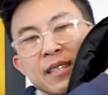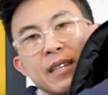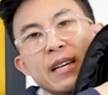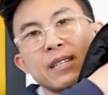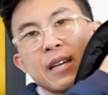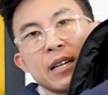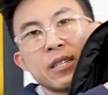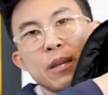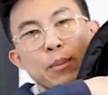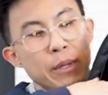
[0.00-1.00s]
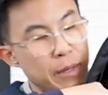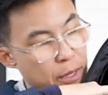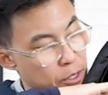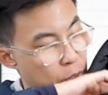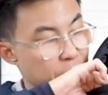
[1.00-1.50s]
It's a nice touch they put in
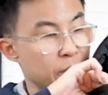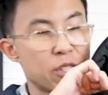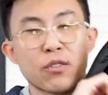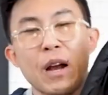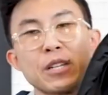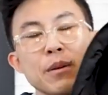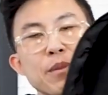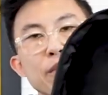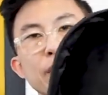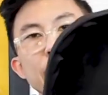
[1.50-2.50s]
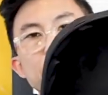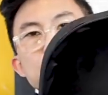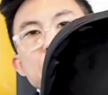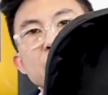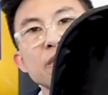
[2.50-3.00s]
there so it doesn't scratch up your very
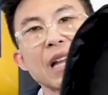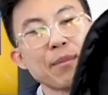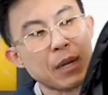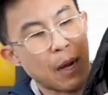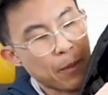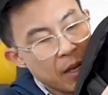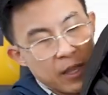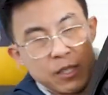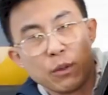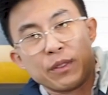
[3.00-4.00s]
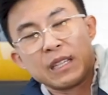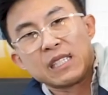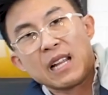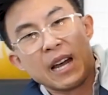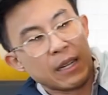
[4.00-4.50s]
expensive laptop. This whole
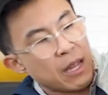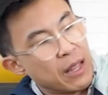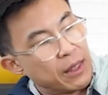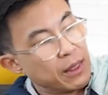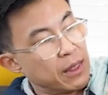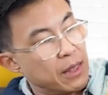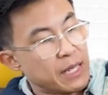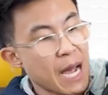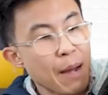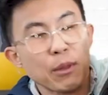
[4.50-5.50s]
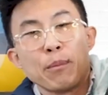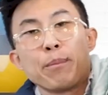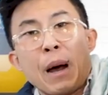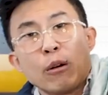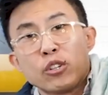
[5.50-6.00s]
thing's lined. The tablet
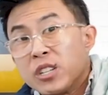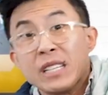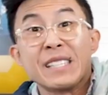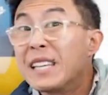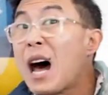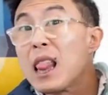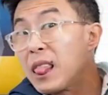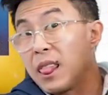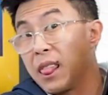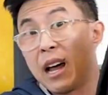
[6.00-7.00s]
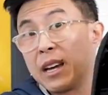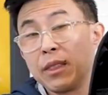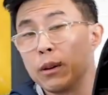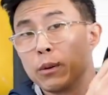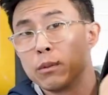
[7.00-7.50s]
pouch is not
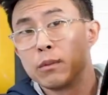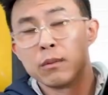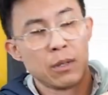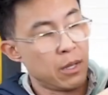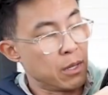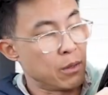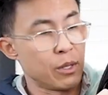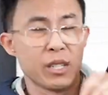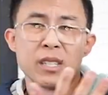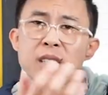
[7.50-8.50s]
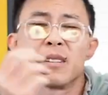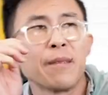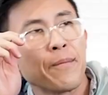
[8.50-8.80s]
lined though, which is,